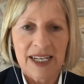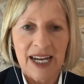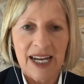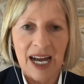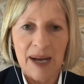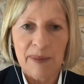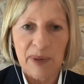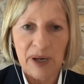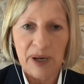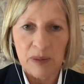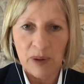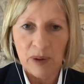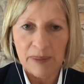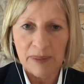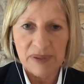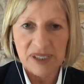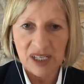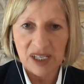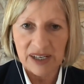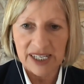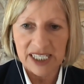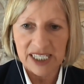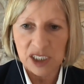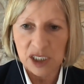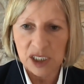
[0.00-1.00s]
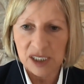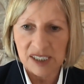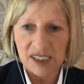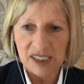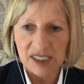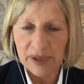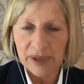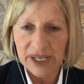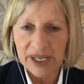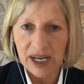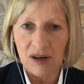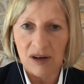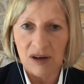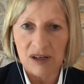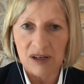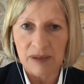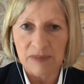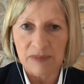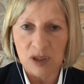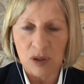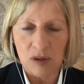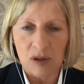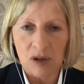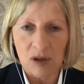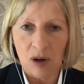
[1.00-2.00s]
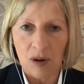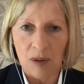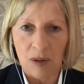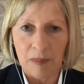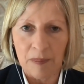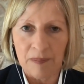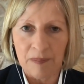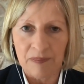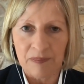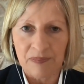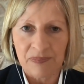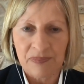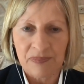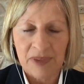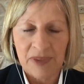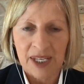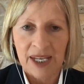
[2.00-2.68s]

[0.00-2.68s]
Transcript: And my website is just zoe harcombe dot com.